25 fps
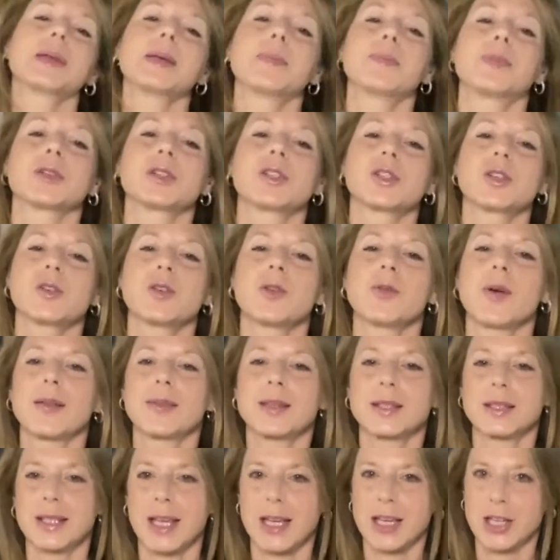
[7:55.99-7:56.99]
people do around
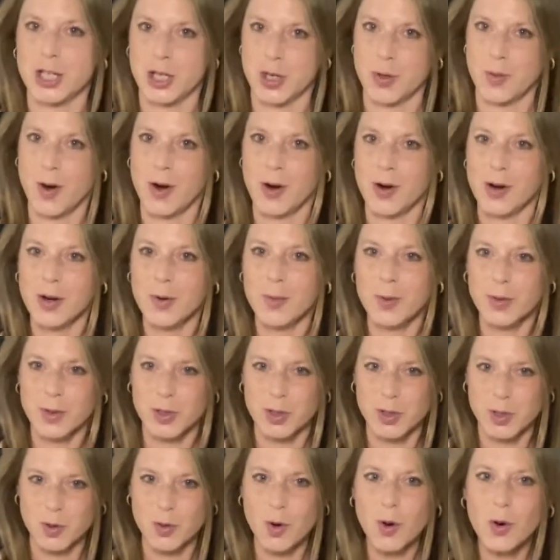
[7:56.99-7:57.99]
the sanctuary with the
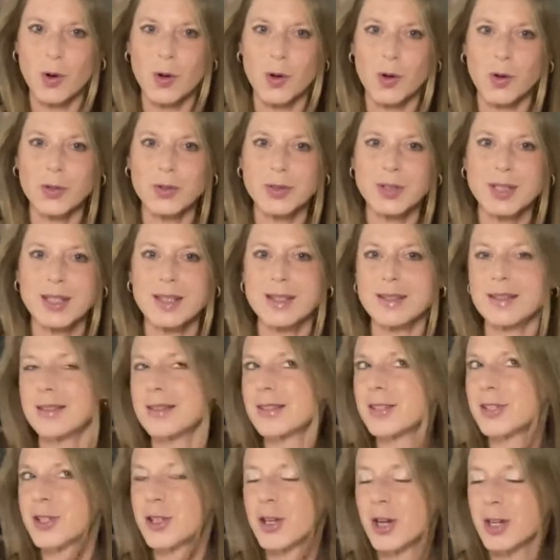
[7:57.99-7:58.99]
scrolls
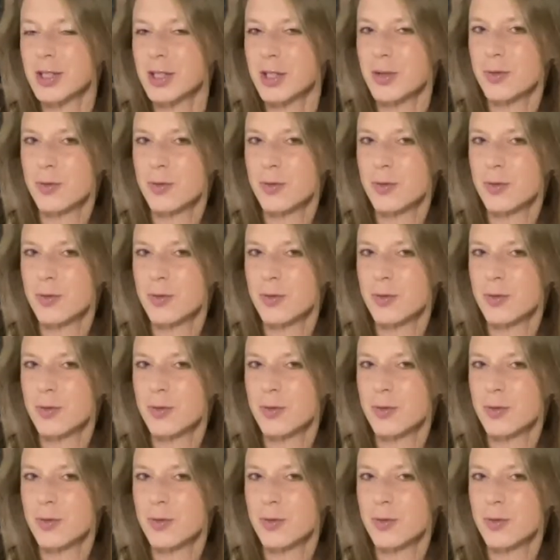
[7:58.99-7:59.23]
isn't just